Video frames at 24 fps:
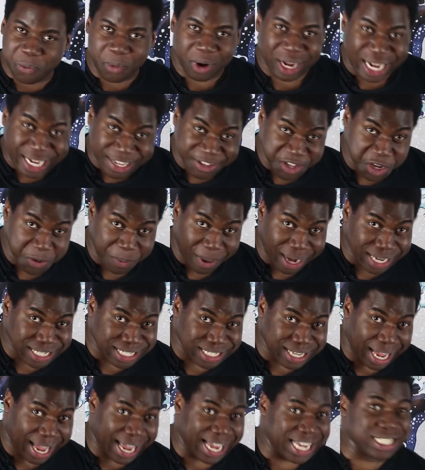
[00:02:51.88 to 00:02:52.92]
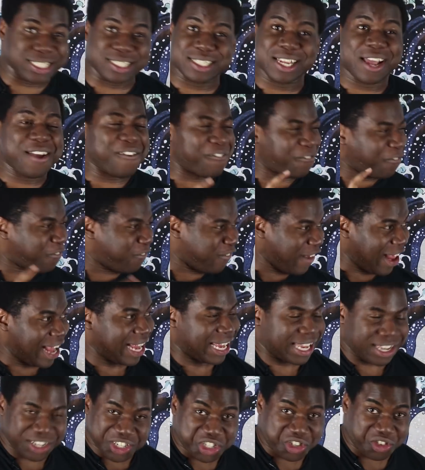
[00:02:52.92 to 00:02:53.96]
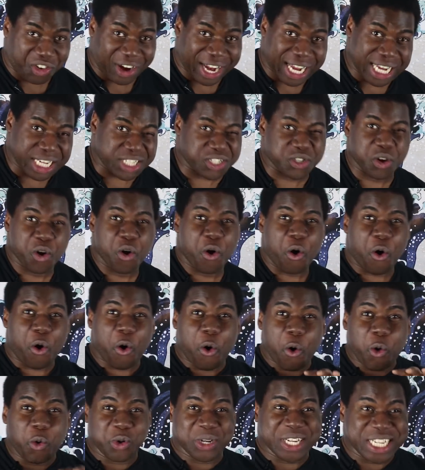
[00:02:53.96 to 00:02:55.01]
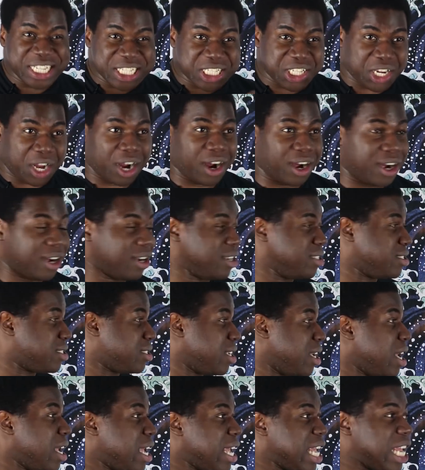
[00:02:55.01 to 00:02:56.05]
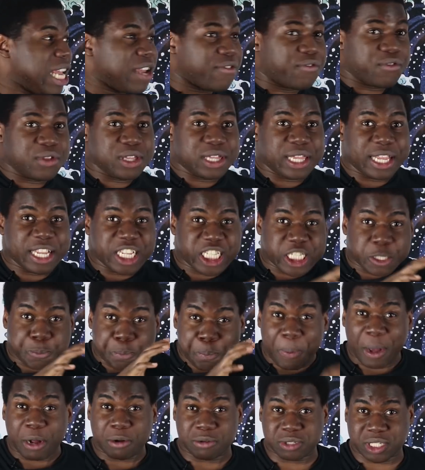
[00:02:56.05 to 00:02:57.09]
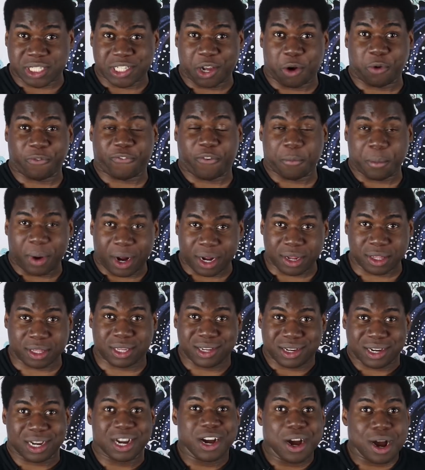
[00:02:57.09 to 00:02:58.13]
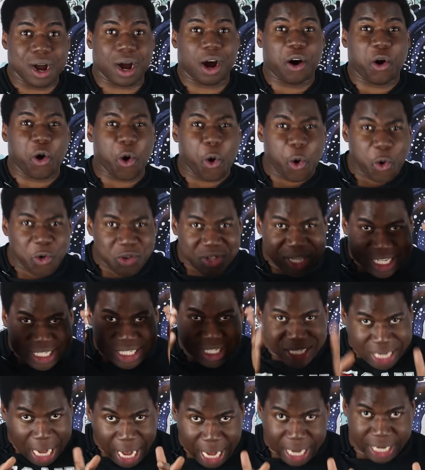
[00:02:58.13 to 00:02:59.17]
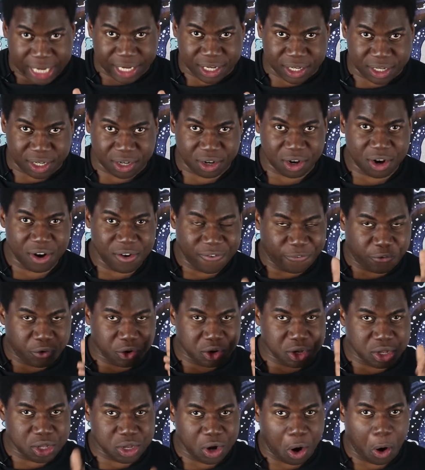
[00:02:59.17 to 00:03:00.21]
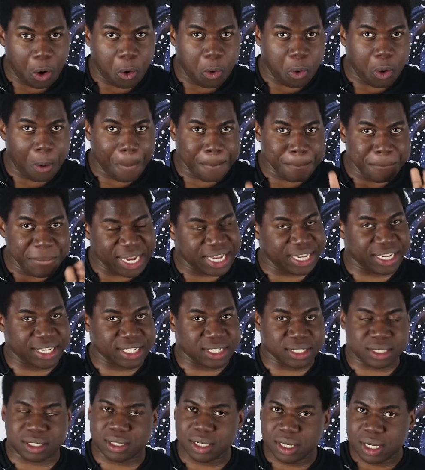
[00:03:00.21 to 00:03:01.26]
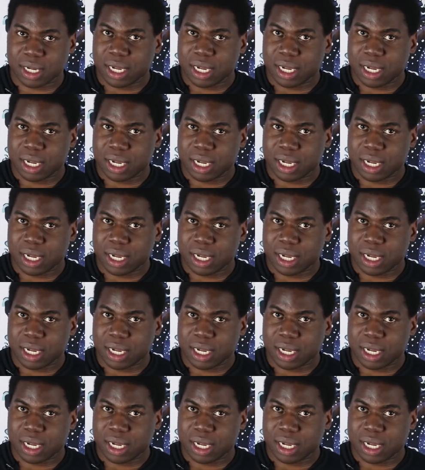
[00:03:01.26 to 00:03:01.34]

my sides, flanking strikes, all these cards, even the spellstone from Hunter, are all designed for no minions.